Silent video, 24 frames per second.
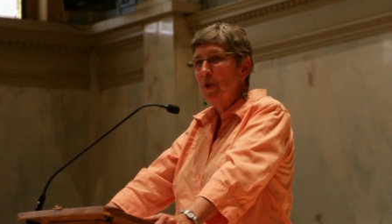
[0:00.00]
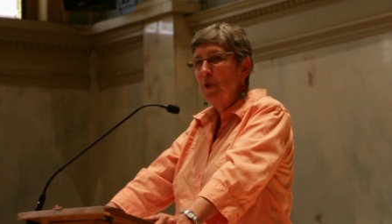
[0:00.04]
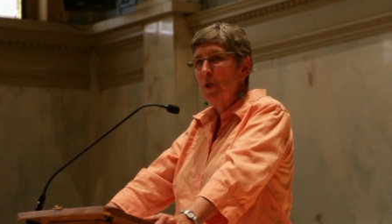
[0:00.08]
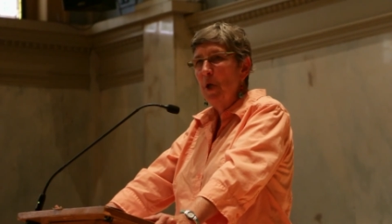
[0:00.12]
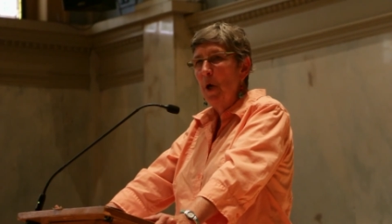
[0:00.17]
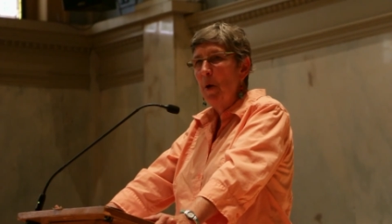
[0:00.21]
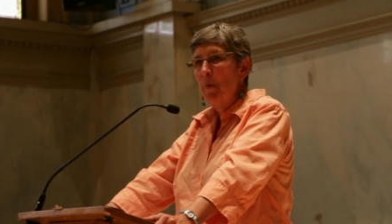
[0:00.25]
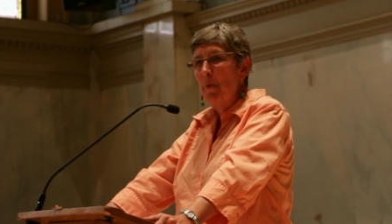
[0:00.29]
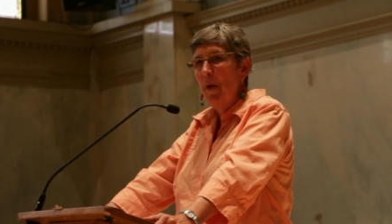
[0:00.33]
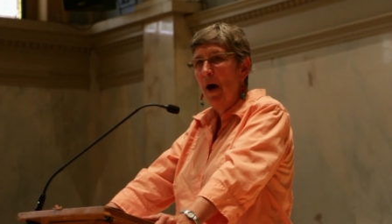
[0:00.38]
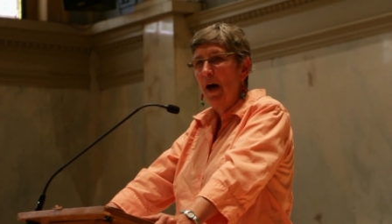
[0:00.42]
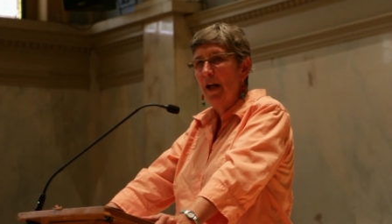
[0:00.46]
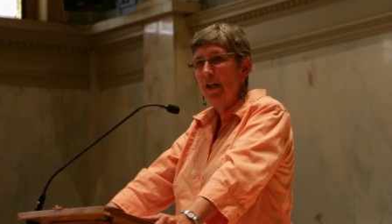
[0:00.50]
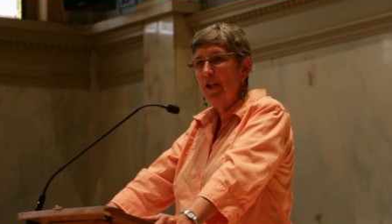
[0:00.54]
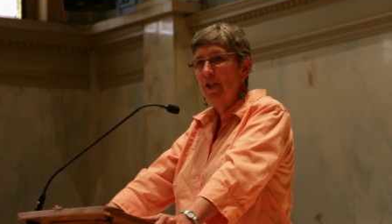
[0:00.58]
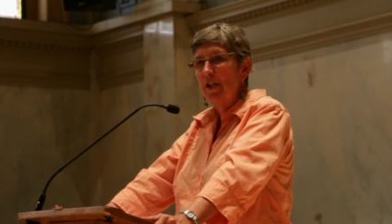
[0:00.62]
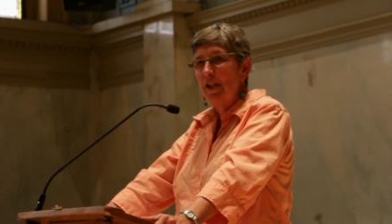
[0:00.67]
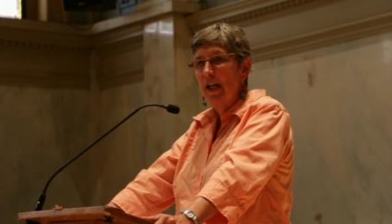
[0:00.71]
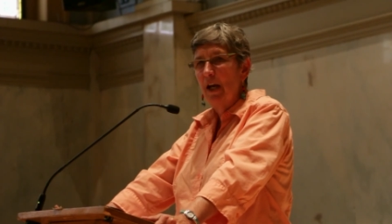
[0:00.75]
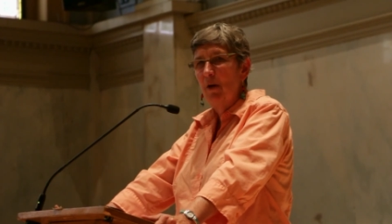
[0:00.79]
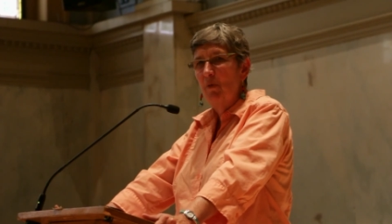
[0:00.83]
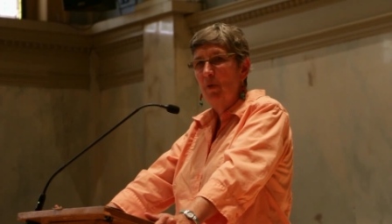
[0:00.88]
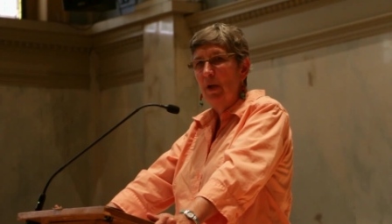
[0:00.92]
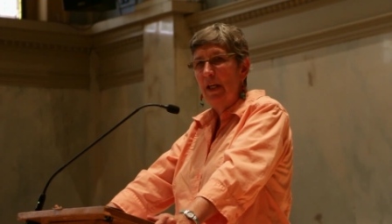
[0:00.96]
so
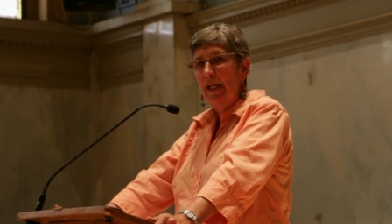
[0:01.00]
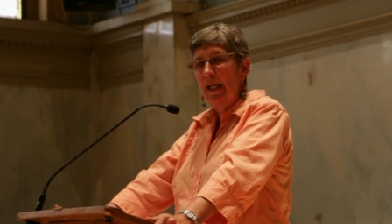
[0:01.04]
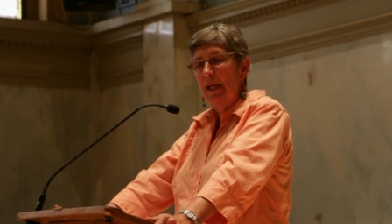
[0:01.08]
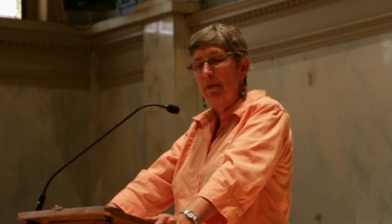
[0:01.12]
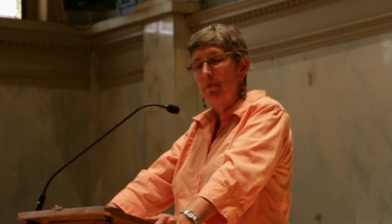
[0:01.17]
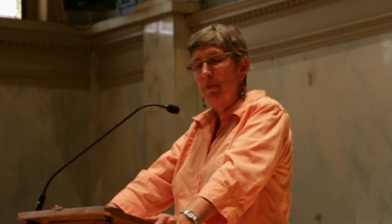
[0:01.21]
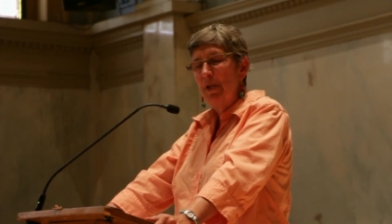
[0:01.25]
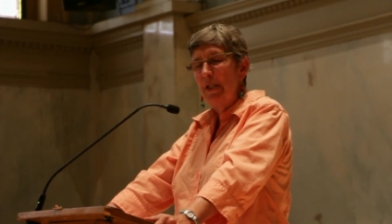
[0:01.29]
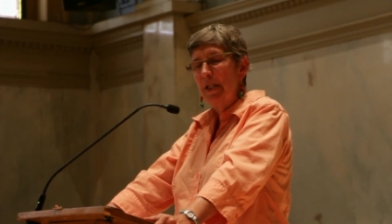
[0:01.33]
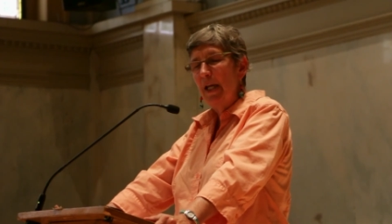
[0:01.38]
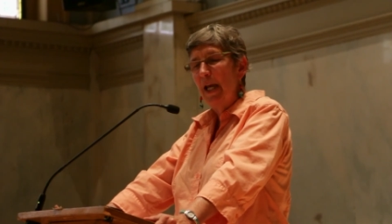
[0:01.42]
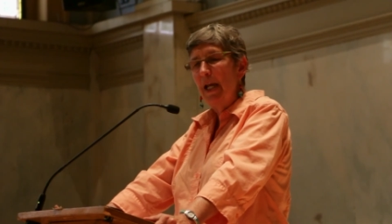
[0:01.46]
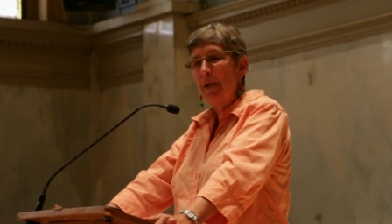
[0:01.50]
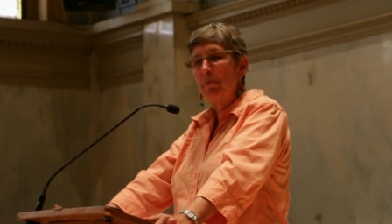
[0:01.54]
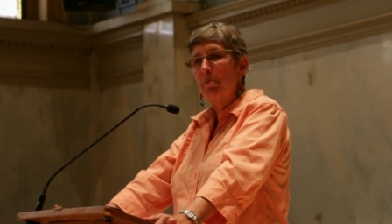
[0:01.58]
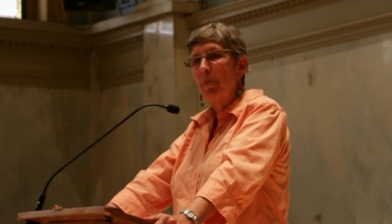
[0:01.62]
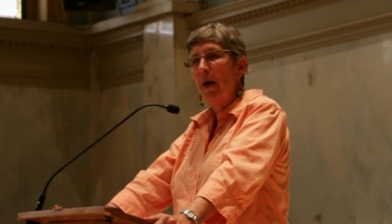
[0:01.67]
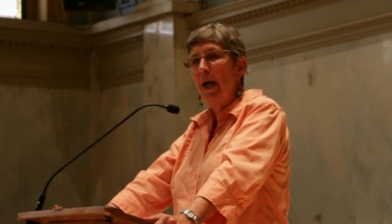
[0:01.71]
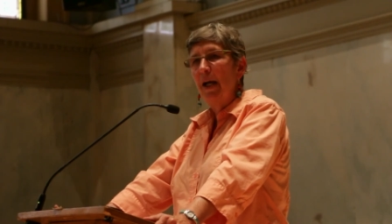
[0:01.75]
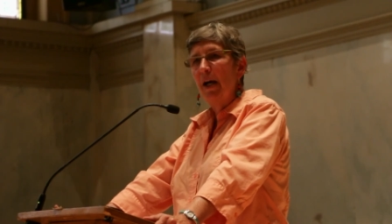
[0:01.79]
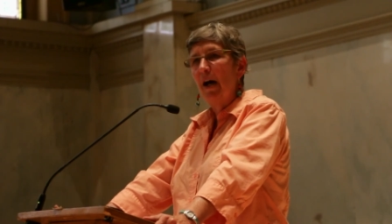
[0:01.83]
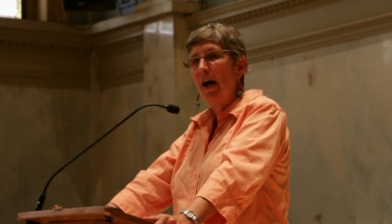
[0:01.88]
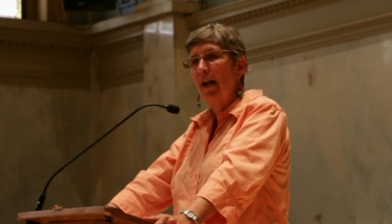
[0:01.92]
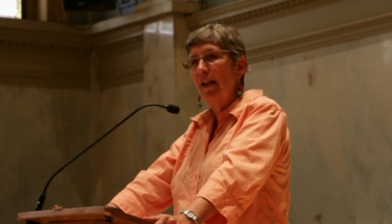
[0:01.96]
much that we
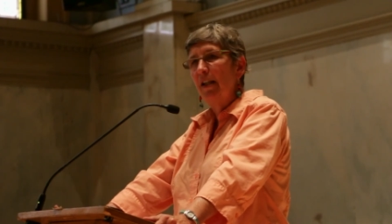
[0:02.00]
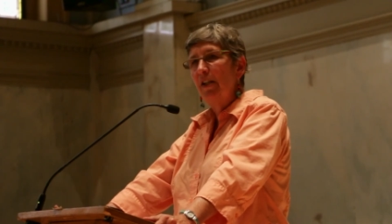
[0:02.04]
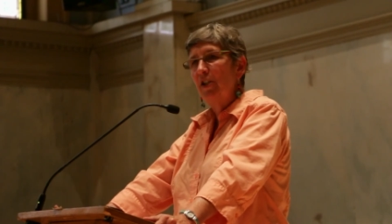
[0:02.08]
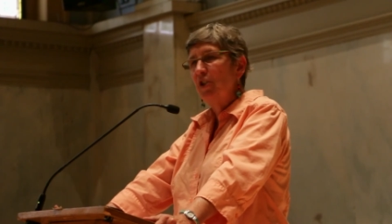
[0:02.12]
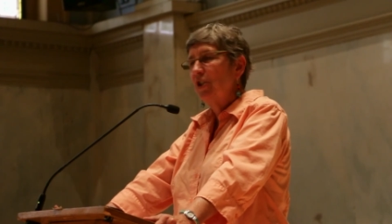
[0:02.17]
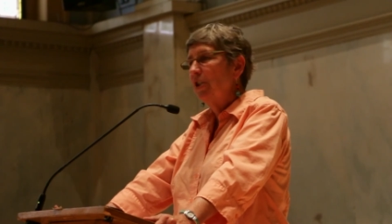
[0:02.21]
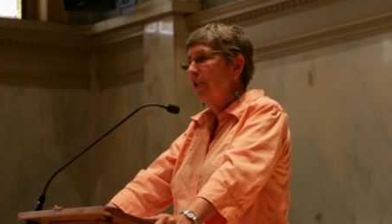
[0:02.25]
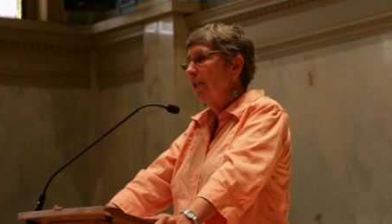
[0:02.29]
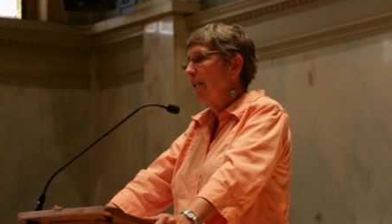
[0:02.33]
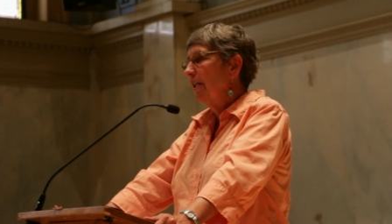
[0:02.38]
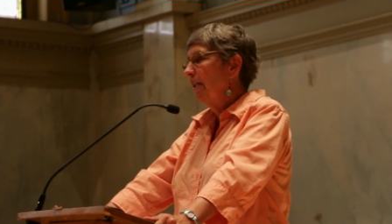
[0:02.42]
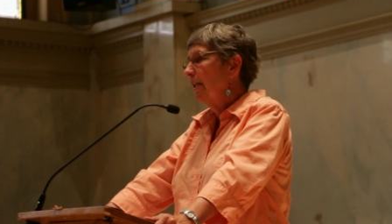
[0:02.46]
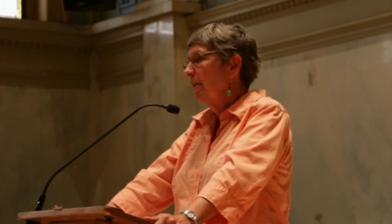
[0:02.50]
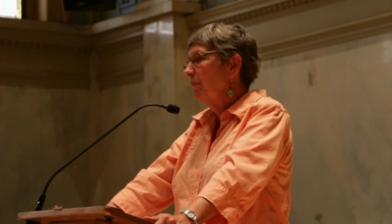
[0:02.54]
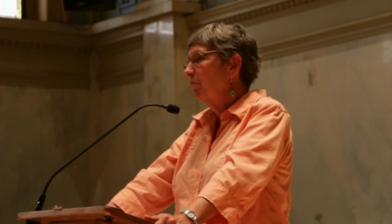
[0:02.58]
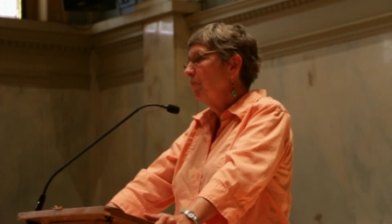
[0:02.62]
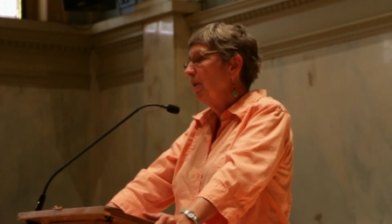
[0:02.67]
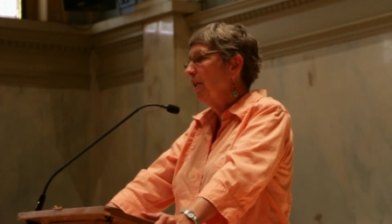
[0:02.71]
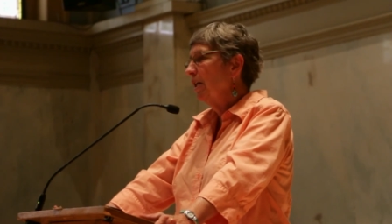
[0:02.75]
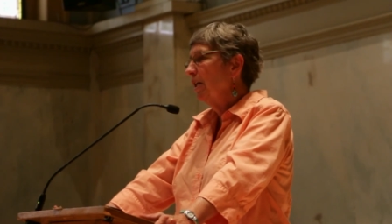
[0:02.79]
imitate biology and